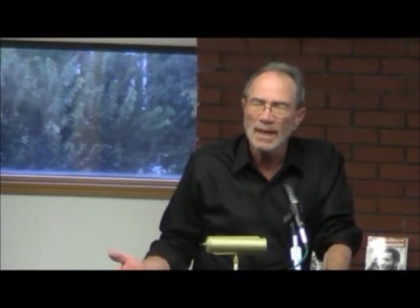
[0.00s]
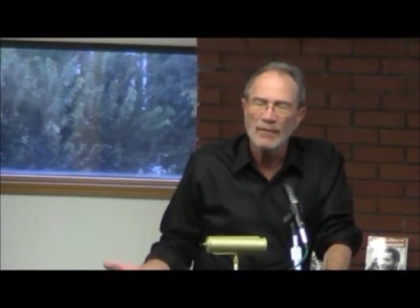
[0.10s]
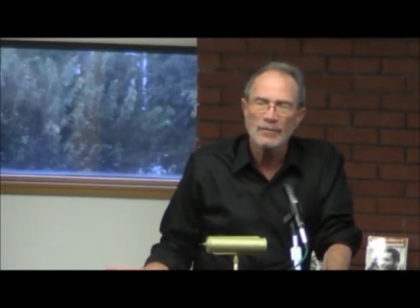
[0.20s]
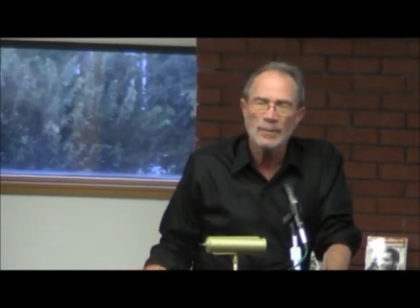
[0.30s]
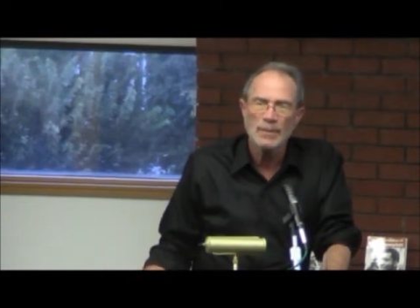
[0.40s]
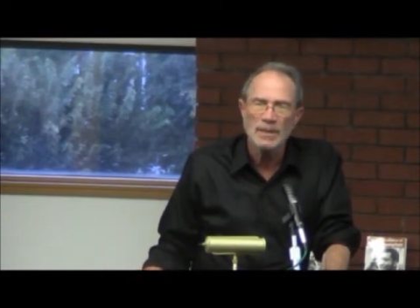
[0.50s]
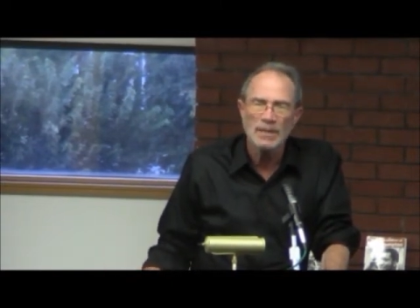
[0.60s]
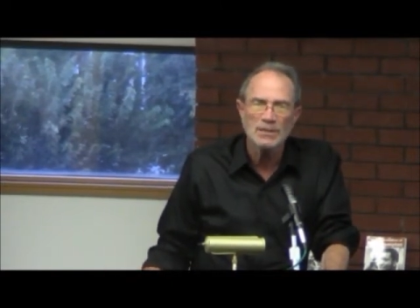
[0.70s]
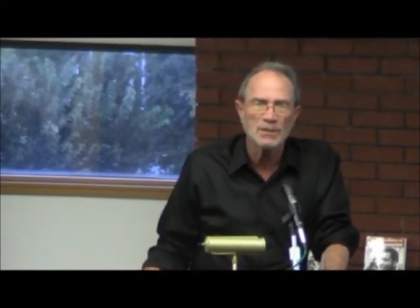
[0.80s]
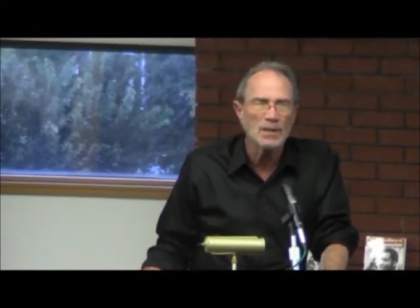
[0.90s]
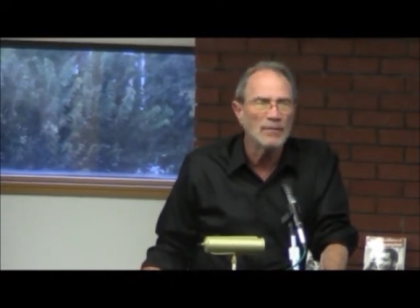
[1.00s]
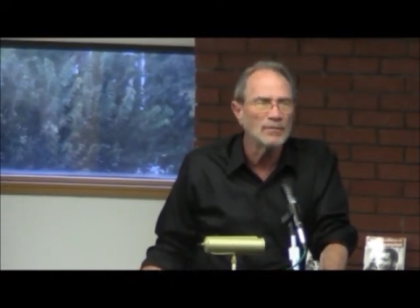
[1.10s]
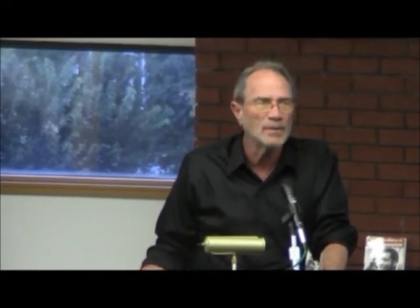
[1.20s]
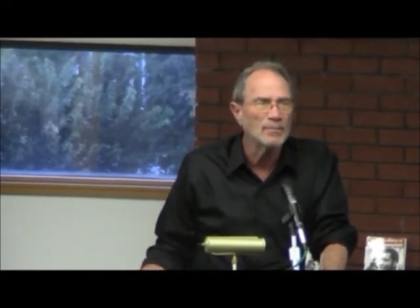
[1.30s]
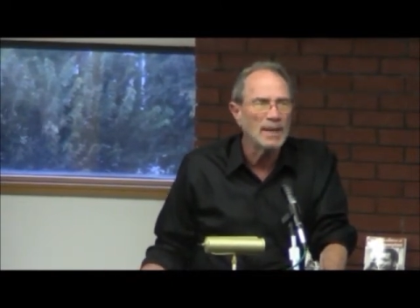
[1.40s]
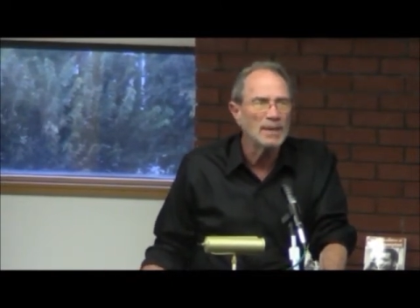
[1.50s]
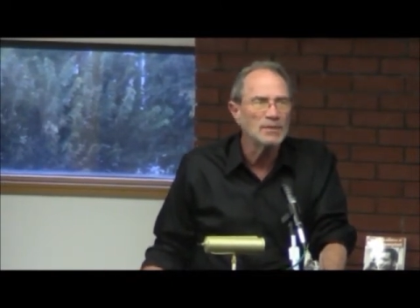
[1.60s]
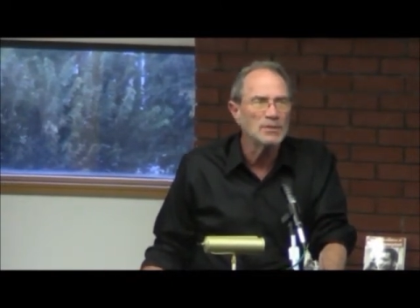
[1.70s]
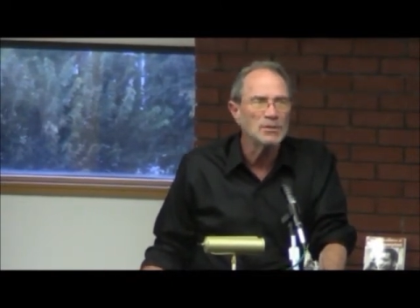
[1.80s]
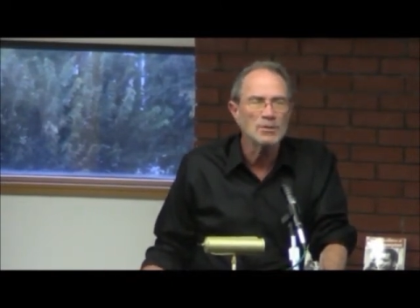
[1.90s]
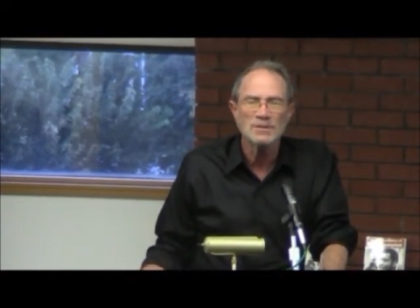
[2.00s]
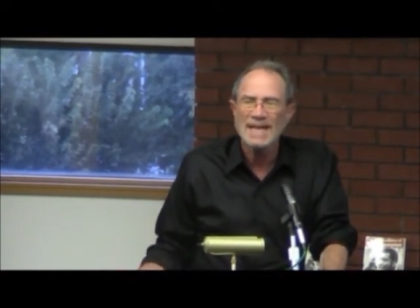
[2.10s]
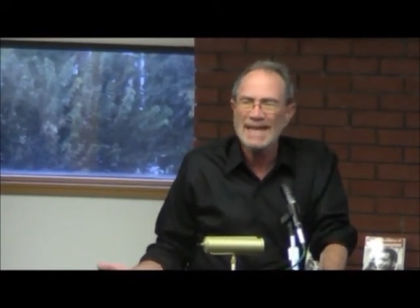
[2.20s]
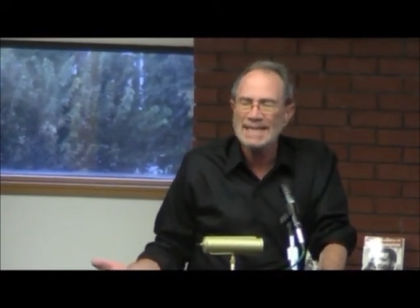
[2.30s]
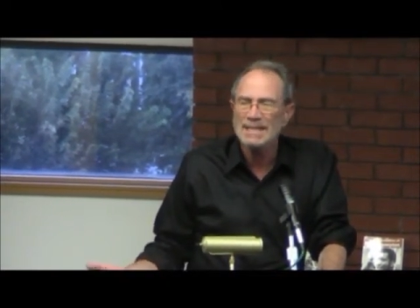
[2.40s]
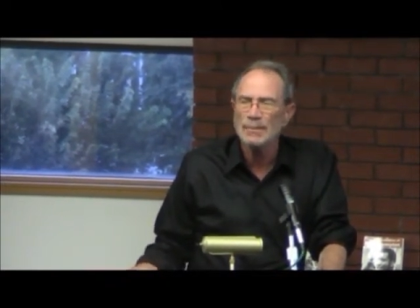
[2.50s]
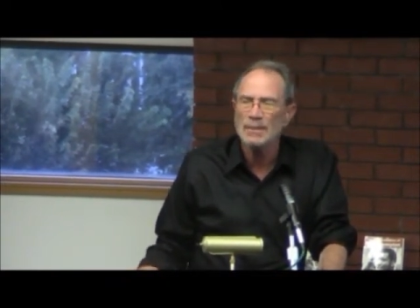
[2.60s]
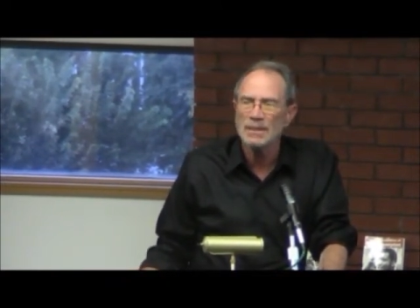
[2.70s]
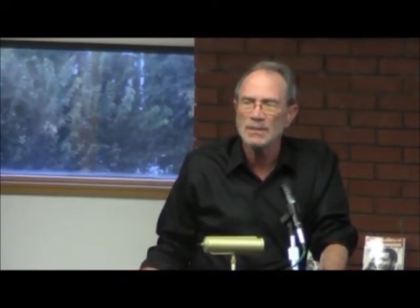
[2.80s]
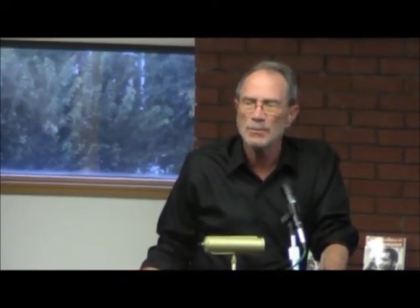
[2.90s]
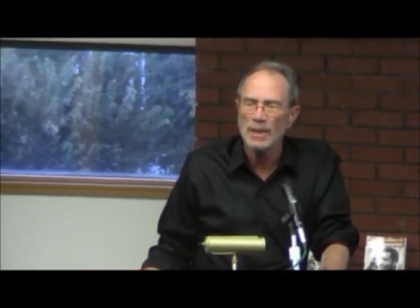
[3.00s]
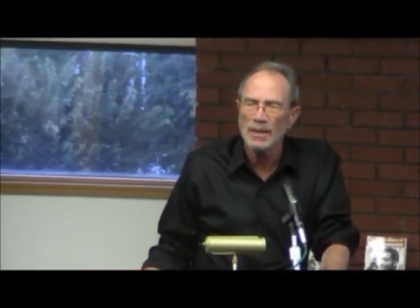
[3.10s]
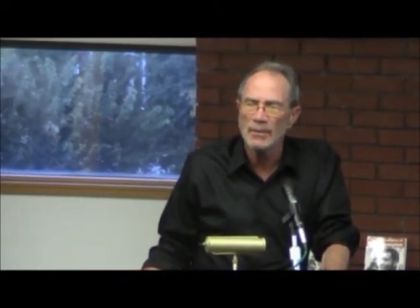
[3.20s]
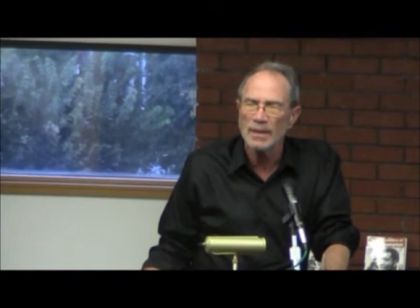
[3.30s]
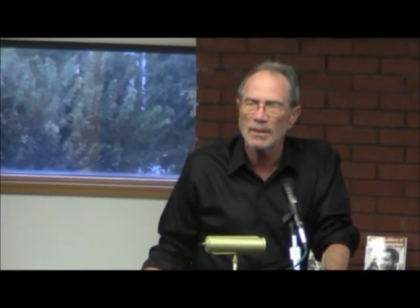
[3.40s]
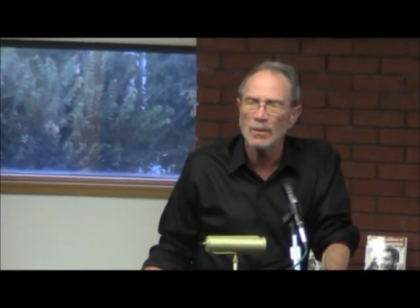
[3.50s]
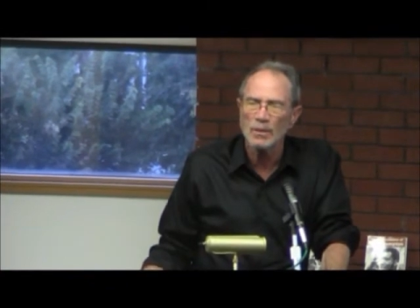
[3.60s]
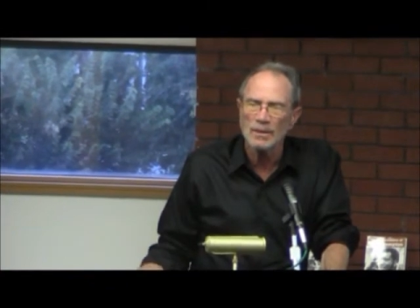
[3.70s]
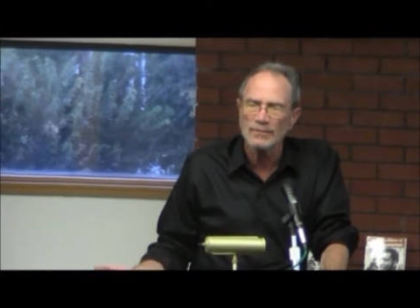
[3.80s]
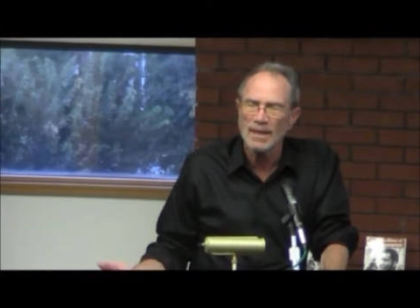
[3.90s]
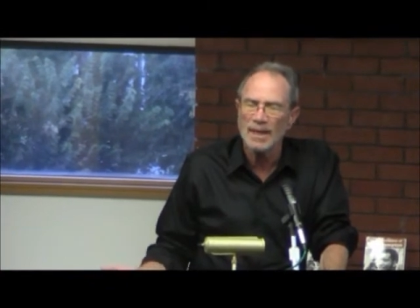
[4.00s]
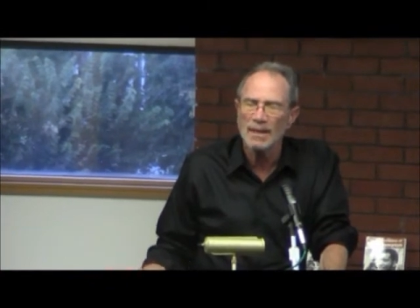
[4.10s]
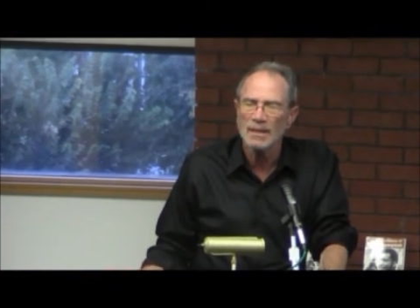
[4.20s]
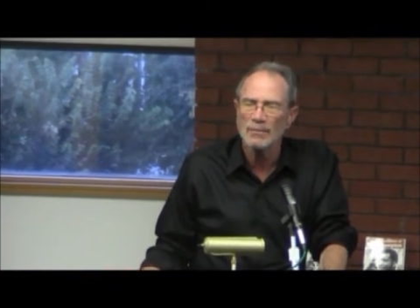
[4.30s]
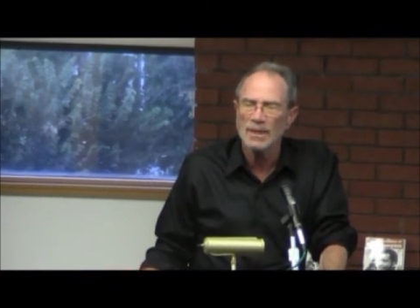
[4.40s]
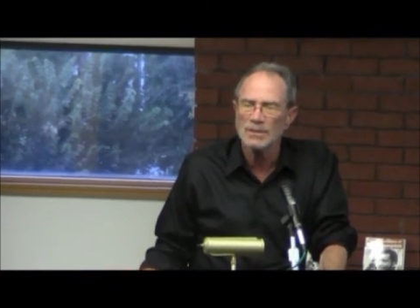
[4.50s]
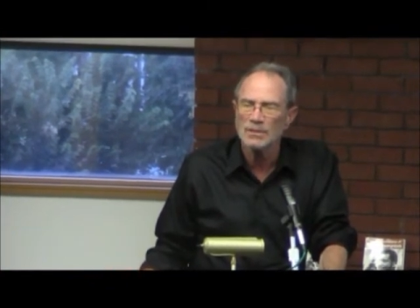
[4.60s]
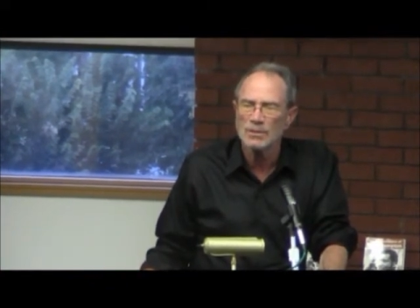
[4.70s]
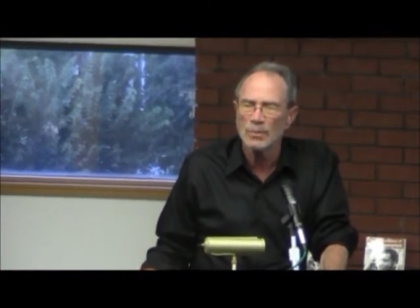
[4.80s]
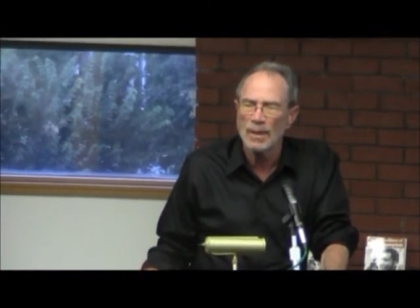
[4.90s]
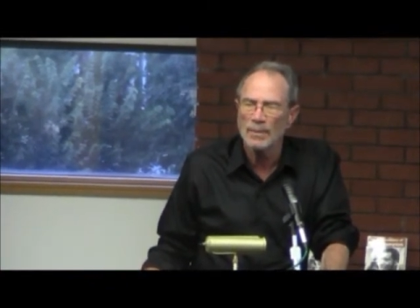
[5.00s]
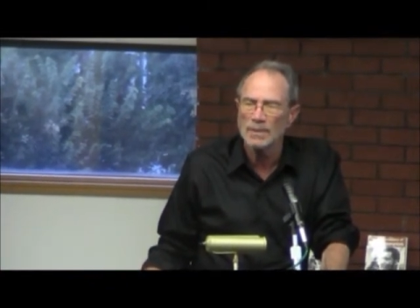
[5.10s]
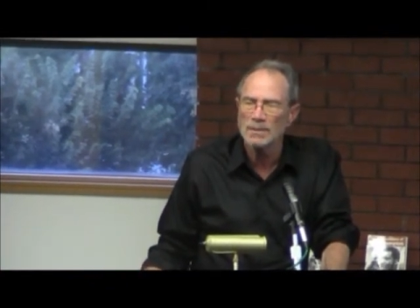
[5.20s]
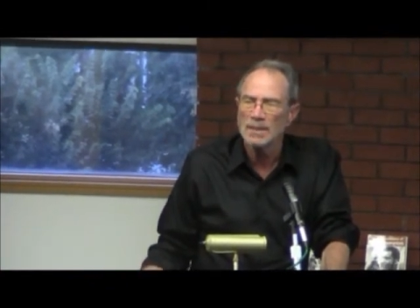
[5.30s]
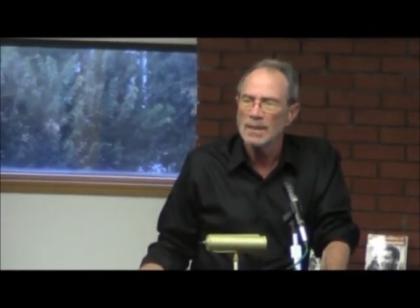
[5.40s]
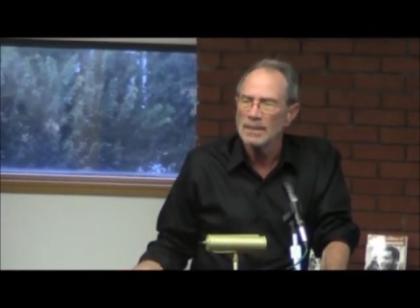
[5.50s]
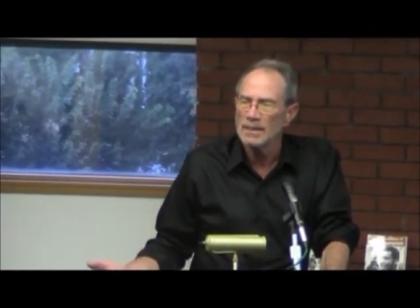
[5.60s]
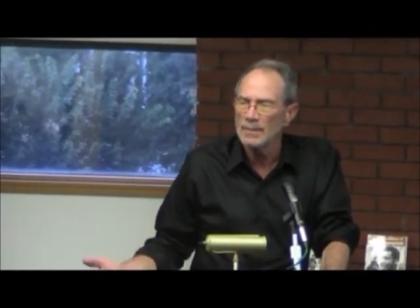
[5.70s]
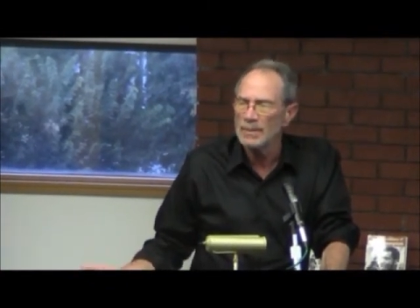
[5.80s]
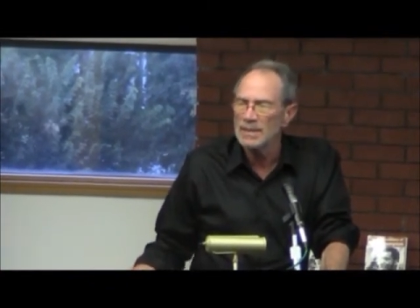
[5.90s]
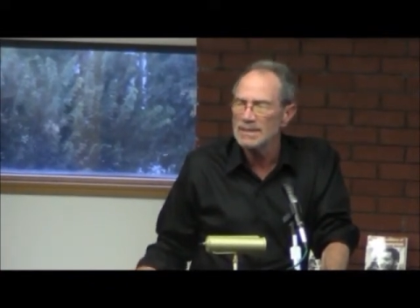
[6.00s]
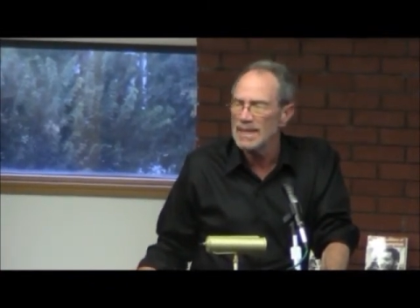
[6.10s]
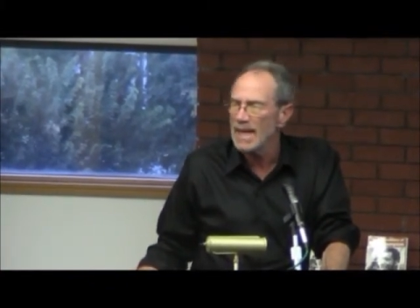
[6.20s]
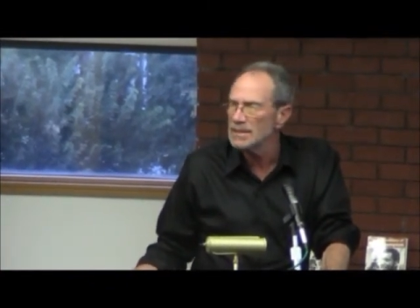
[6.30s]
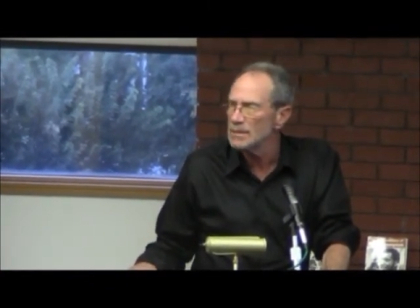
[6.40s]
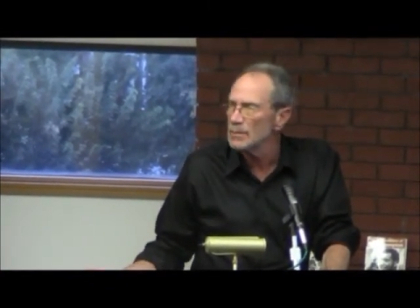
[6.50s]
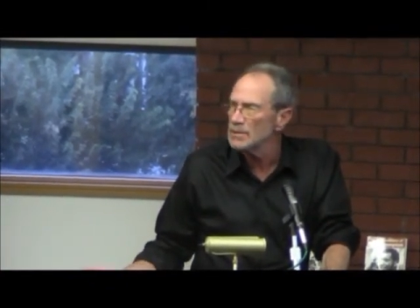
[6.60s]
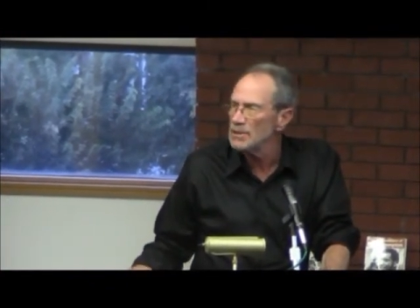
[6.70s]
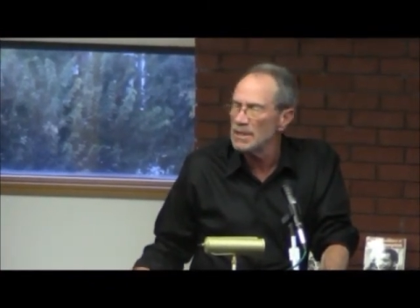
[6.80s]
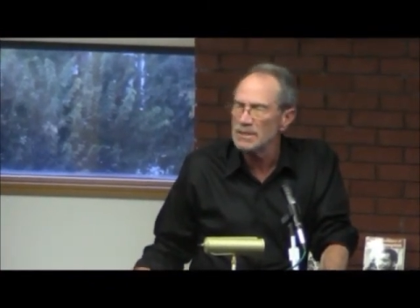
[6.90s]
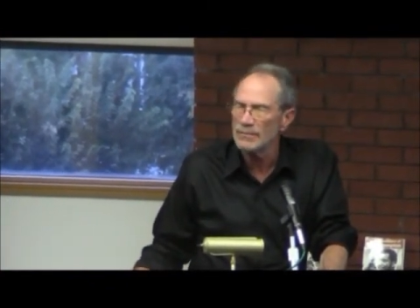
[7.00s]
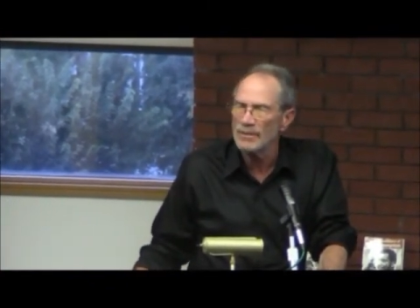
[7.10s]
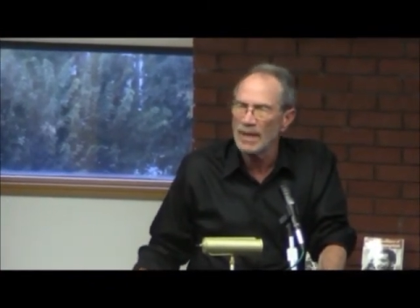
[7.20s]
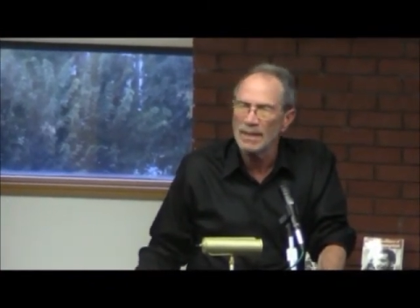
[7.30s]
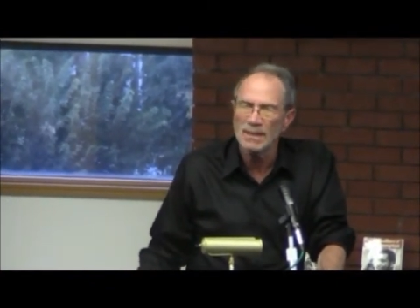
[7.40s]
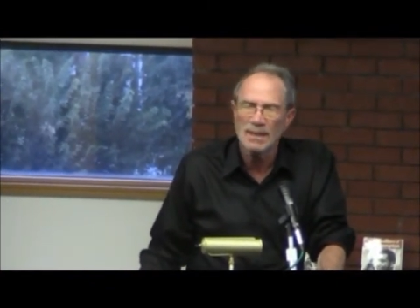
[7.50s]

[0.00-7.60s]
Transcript: if the police, if the Panthers used anti-police rhetoric, or if they had unregistered weapon, then the police action was justified.